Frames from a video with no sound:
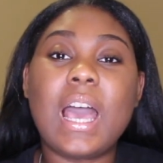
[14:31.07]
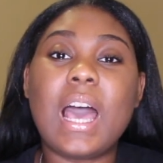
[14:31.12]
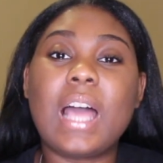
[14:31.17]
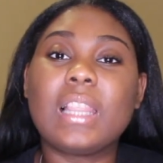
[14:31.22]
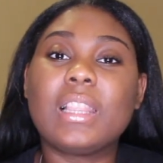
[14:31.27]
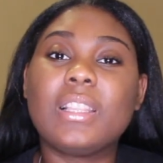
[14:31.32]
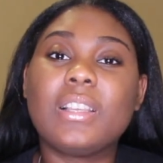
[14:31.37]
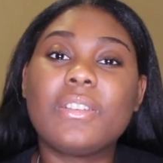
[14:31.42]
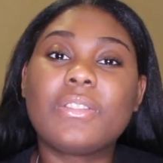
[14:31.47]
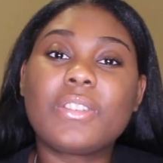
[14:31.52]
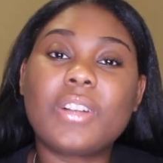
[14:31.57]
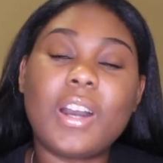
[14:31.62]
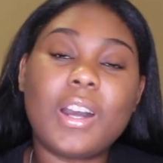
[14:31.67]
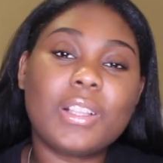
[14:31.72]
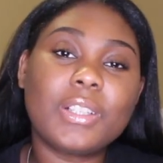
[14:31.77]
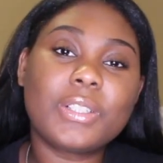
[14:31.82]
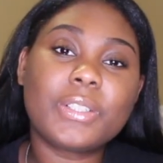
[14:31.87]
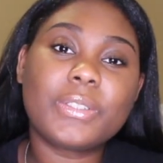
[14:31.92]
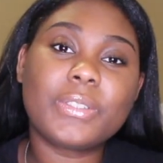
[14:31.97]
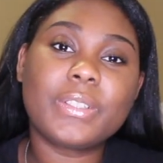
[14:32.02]
I love
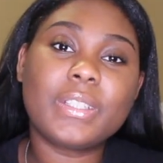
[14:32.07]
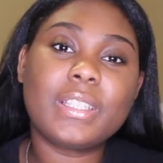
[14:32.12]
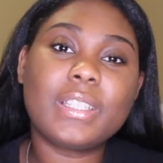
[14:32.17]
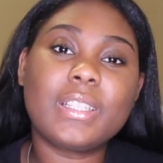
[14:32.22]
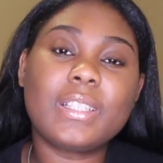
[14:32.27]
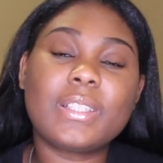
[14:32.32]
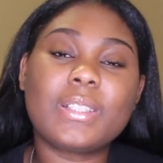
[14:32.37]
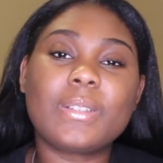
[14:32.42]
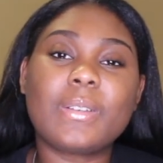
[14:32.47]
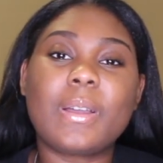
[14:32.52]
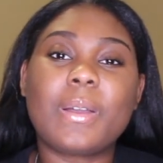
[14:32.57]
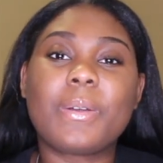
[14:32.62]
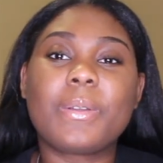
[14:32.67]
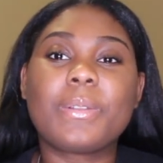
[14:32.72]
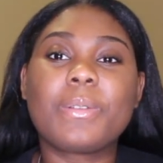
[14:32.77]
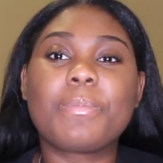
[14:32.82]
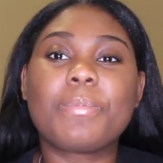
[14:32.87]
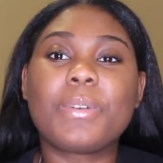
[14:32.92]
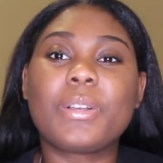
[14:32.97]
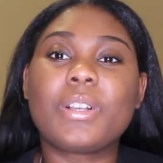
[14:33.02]
collard greens, so I
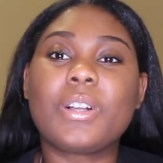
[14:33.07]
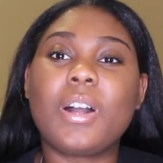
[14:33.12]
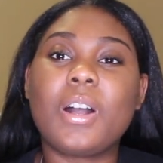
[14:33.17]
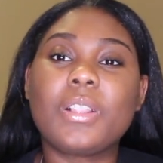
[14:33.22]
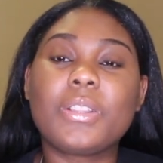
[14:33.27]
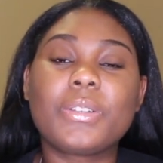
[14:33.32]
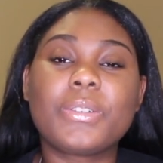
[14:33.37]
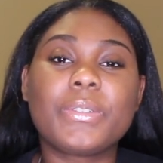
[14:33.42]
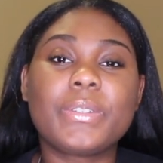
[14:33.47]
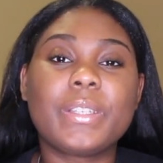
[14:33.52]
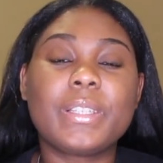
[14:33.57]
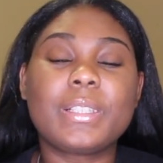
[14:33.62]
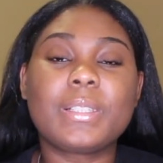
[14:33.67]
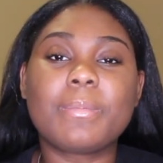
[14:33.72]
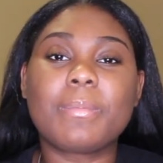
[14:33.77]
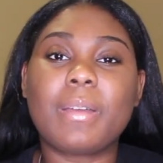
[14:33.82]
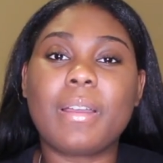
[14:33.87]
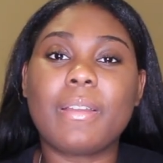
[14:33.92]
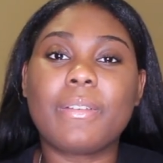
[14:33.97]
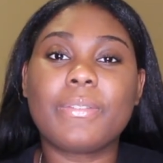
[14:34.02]
would put collard greens
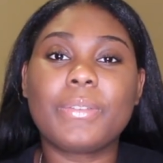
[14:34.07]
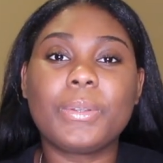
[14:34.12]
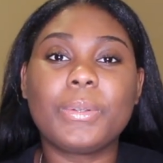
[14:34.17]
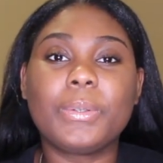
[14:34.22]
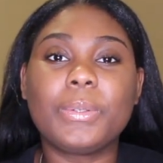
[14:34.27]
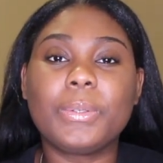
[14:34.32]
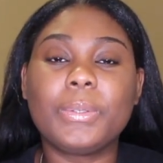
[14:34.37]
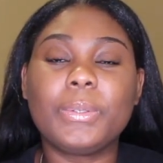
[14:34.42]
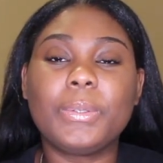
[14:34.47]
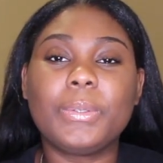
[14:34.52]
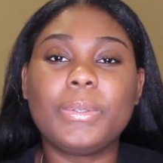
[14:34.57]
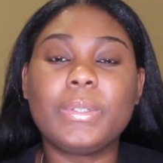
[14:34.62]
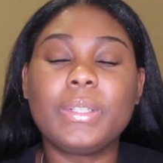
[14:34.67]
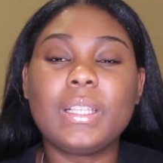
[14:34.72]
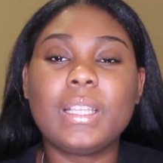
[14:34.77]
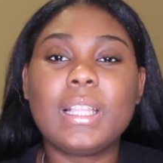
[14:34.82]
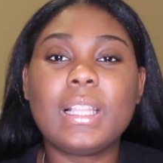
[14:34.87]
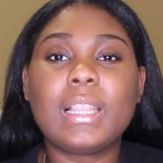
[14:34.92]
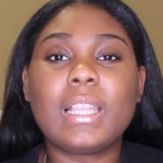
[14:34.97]
in my food.